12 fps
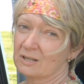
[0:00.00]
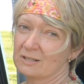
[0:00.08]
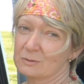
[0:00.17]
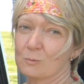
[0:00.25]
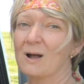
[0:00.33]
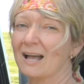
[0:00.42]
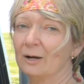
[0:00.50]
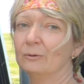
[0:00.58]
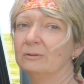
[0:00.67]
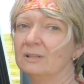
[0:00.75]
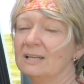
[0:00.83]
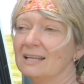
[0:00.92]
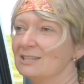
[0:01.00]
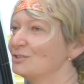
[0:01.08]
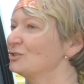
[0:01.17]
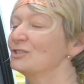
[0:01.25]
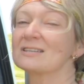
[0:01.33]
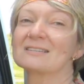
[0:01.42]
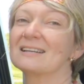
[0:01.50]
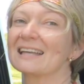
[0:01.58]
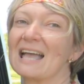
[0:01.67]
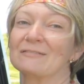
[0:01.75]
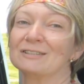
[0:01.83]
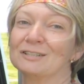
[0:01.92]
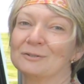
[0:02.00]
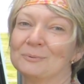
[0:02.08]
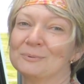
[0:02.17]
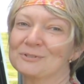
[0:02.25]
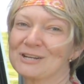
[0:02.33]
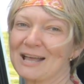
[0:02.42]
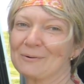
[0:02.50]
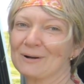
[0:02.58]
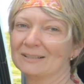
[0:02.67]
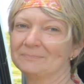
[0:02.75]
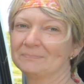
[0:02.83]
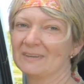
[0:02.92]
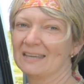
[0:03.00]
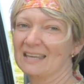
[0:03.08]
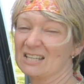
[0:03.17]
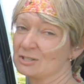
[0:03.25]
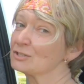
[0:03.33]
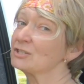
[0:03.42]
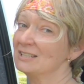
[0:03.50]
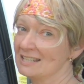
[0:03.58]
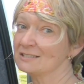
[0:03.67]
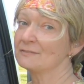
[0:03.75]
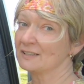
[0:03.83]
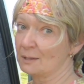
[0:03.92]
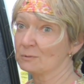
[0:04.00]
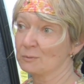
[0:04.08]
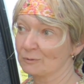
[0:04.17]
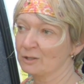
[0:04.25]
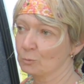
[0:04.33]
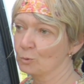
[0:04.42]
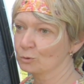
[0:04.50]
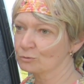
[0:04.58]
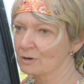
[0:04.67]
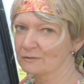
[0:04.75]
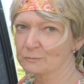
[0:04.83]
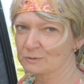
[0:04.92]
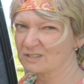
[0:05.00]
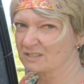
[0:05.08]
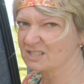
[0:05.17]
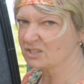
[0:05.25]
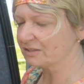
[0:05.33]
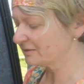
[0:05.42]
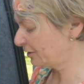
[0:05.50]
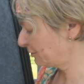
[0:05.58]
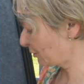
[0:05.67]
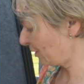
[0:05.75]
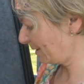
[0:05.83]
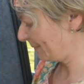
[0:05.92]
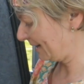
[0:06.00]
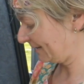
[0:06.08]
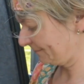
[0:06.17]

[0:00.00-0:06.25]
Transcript: as well, it's just like having a normal shower. It's just you need to fill up your water afterwards because it does use quite a bit.